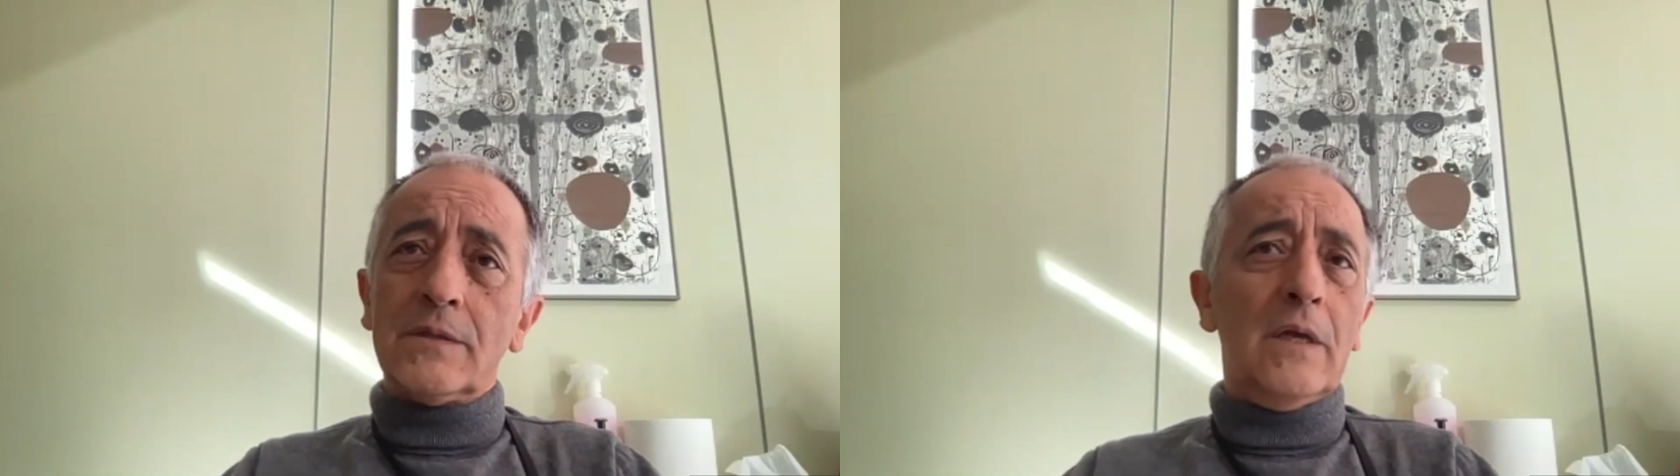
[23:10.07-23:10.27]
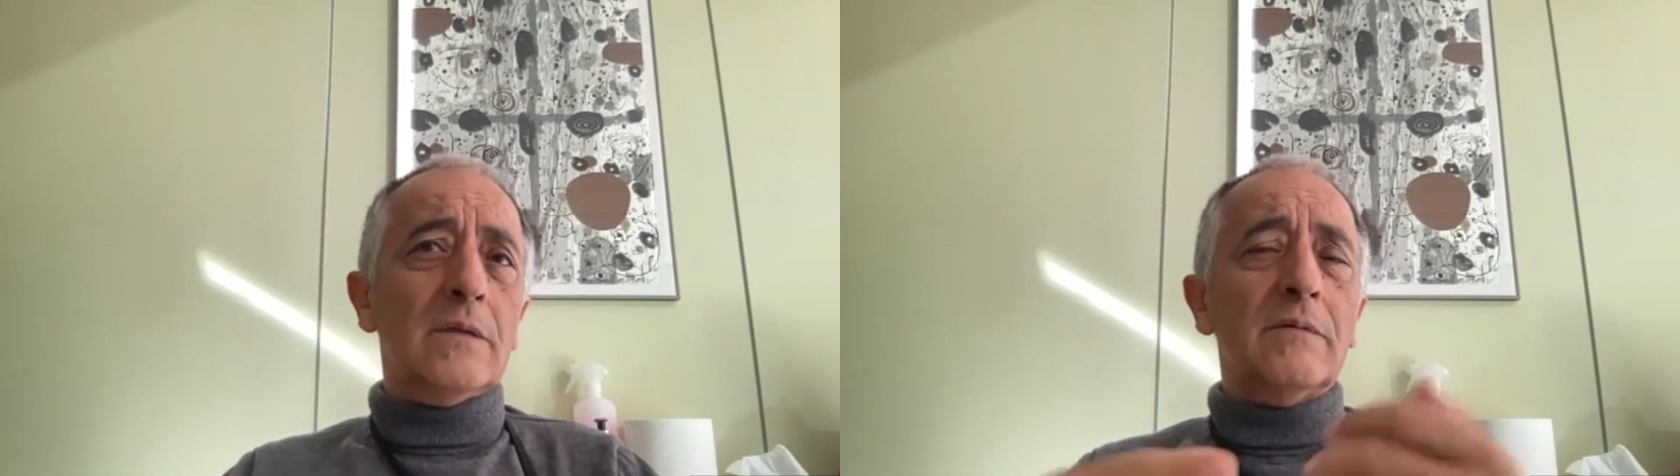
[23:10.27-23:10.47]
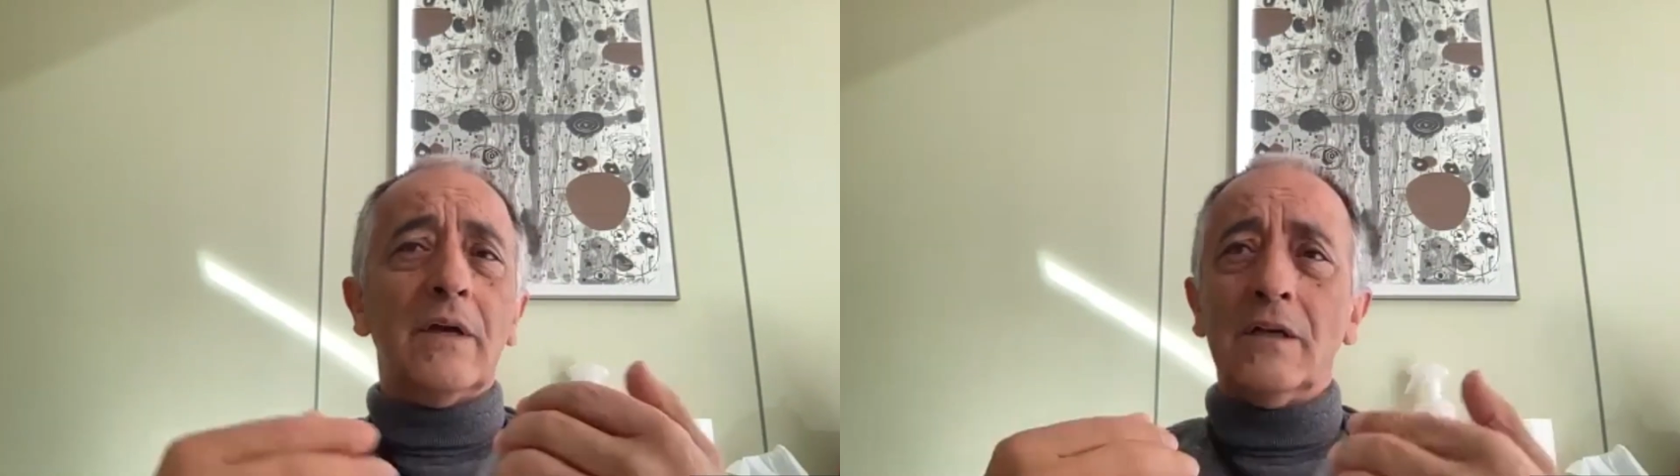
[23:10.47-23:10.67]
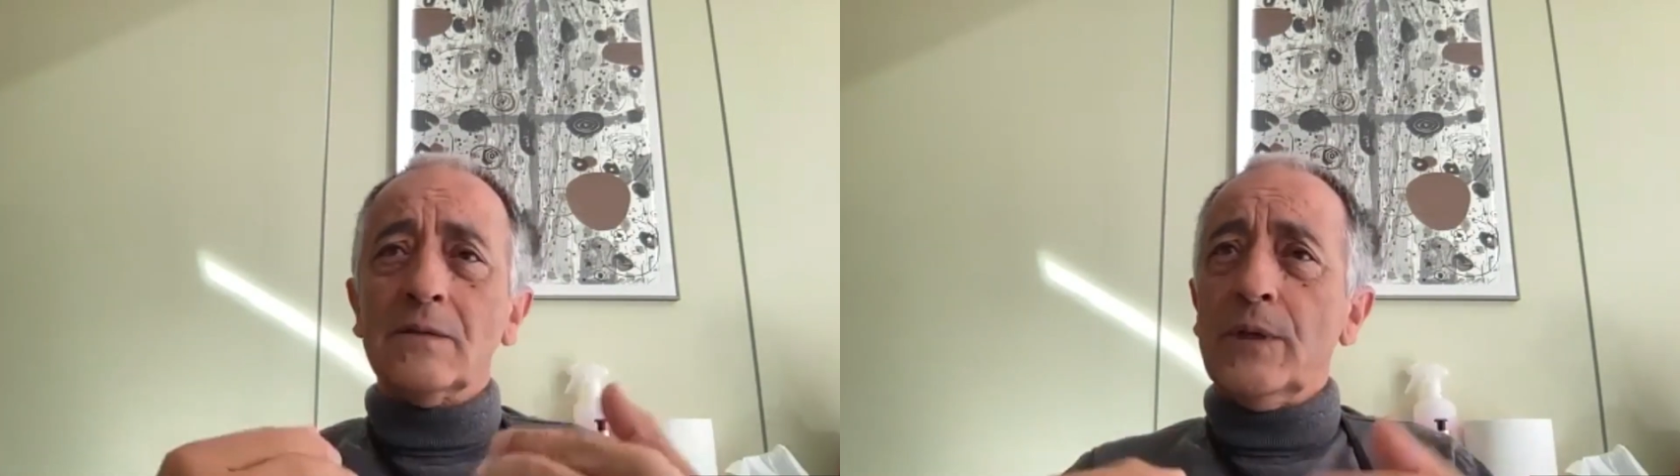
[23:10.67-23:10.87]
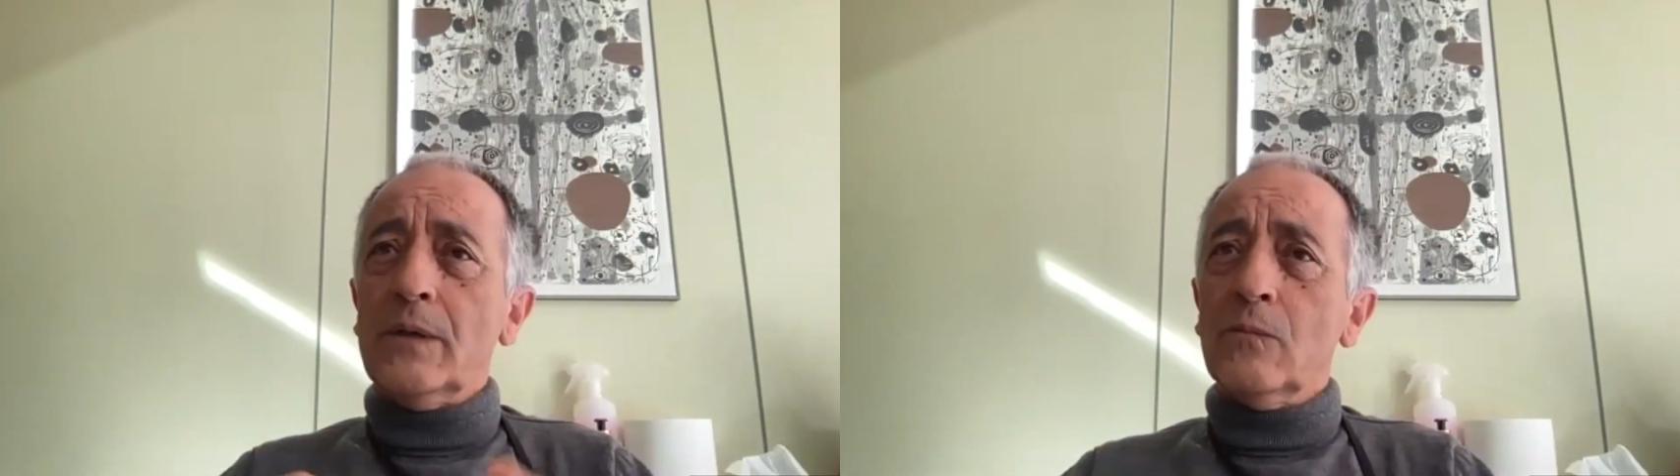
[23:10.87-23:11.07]
And there has
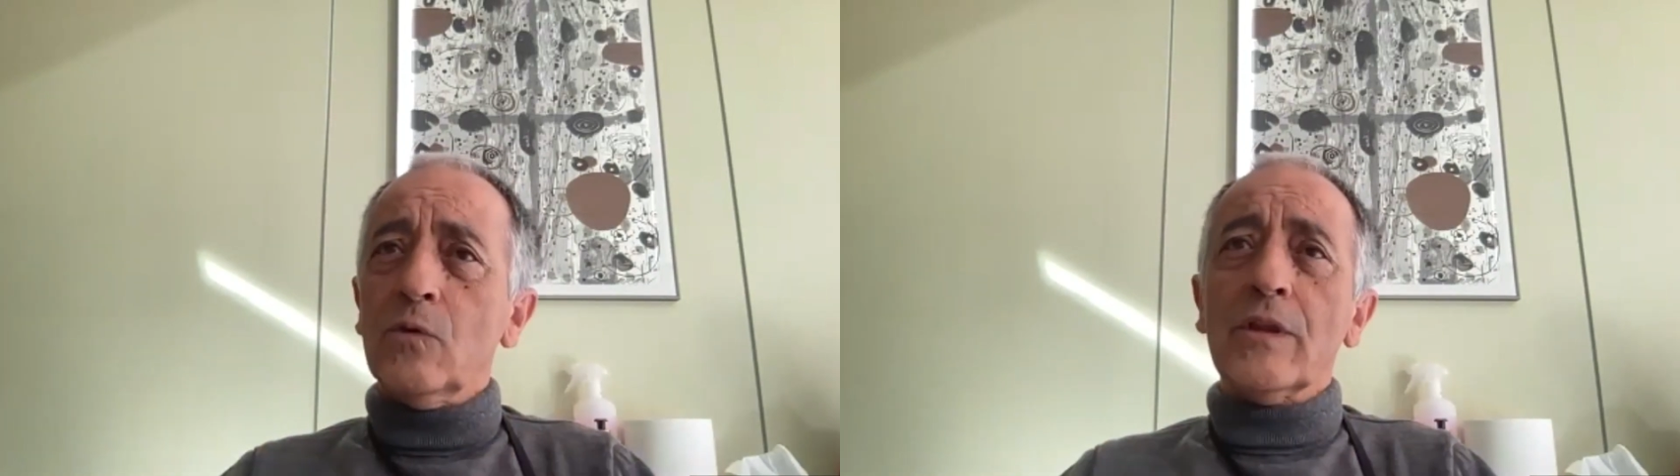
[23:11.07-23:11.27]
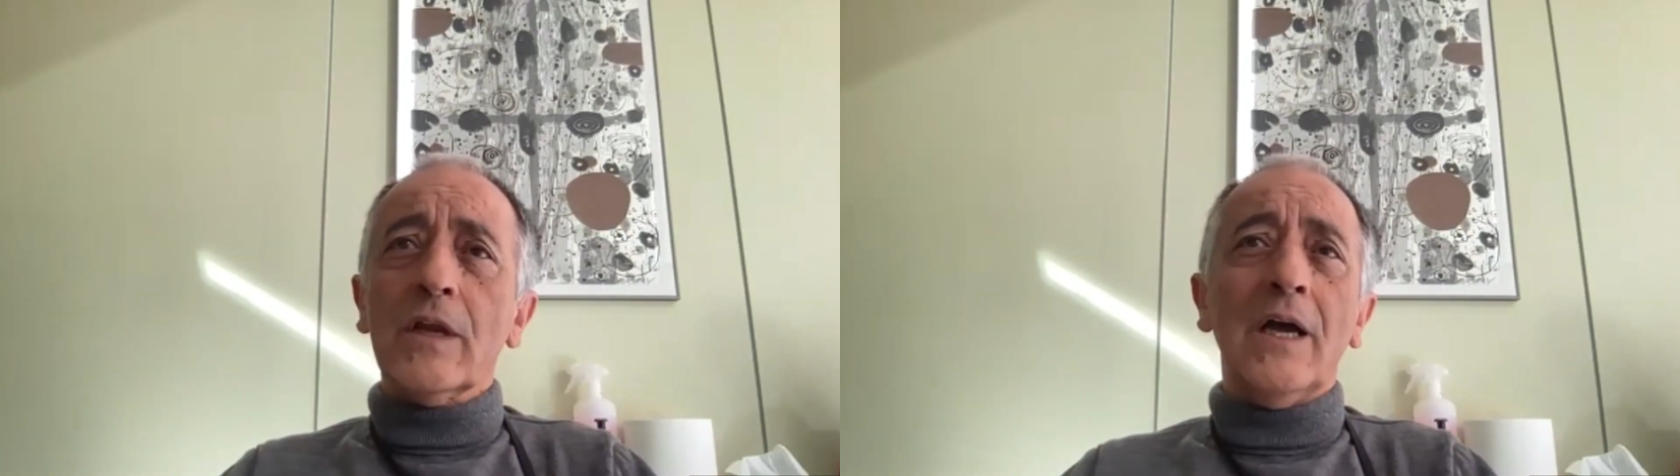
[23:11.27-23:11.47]
been more than